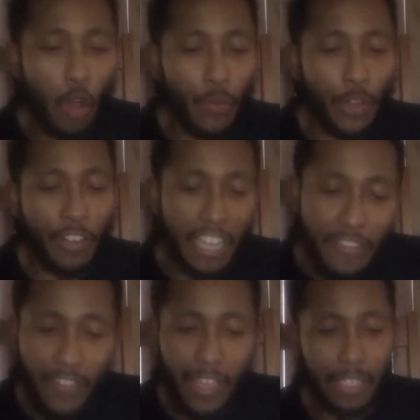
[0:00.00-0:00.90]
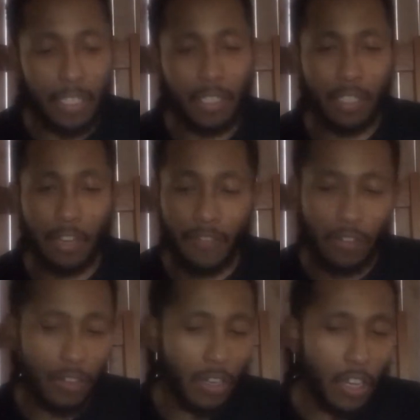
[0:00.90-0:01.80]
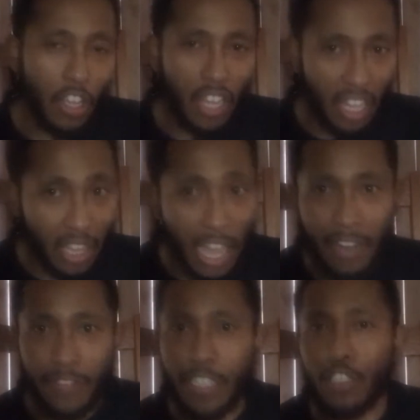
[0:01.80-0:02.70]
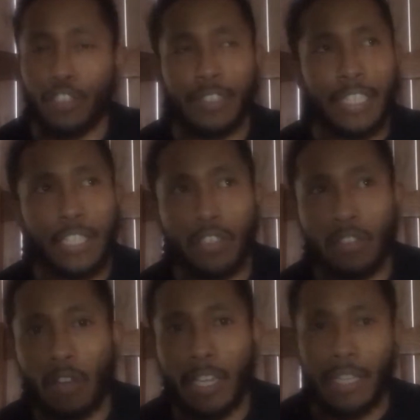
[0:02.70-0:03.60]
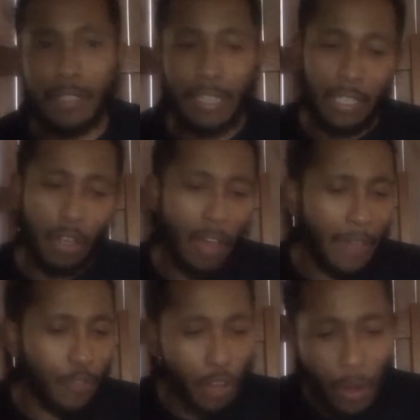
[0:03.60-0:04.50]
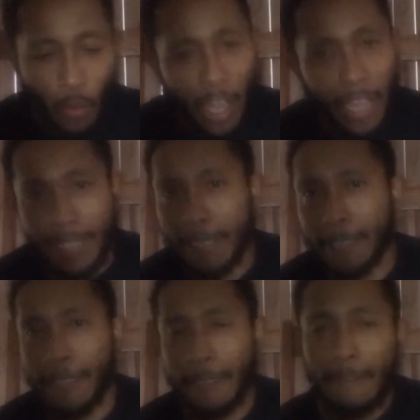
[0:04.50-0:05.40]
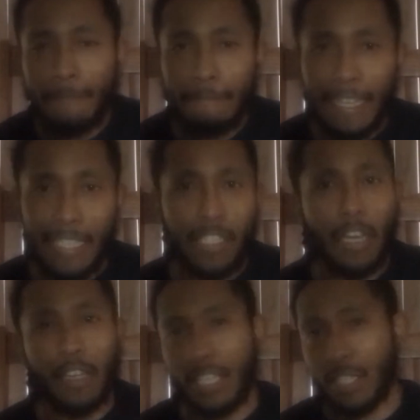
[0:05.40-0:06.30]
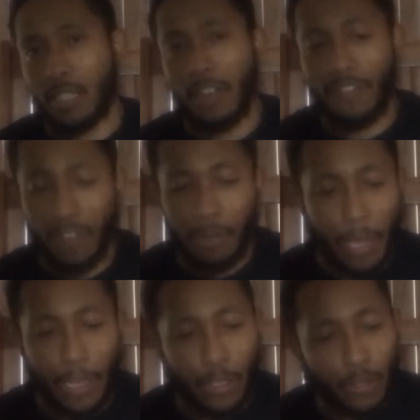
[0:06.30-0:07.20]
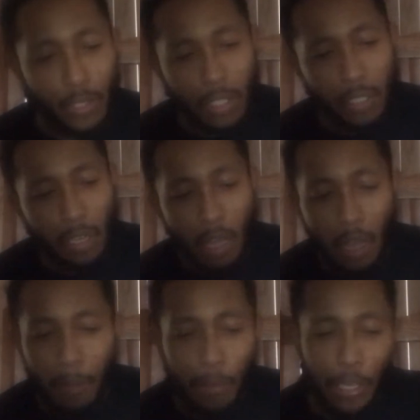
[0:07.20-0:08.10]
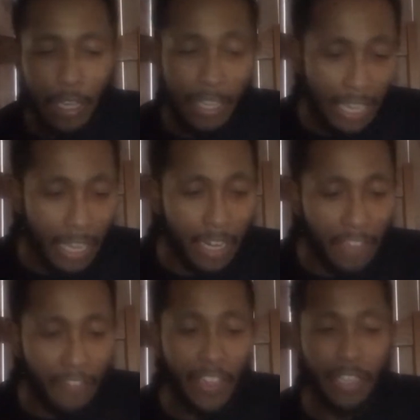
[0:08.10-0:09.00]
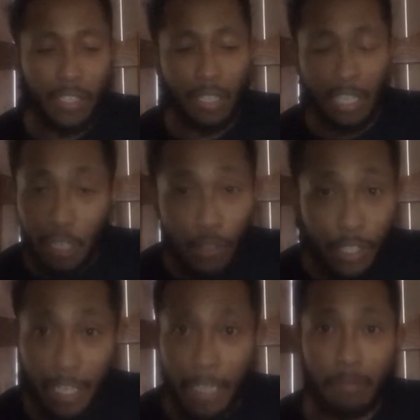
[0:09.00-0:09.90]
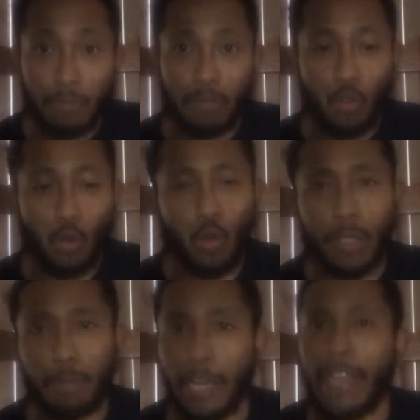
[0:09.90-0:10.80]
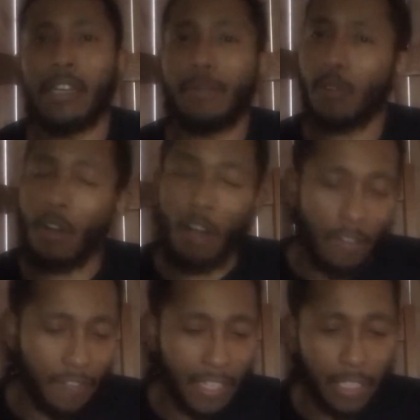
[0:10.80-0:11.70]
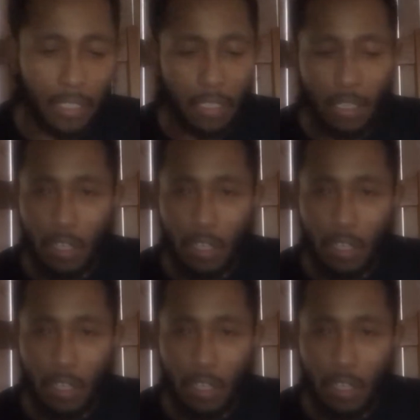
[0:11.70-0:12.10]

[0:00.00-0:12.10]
Their defense has suffered a lot of injuries. They don't have Trey Waynes. It's tough. It's tough for the Bengals. But again, they face an Eagles team who is banged up on offense.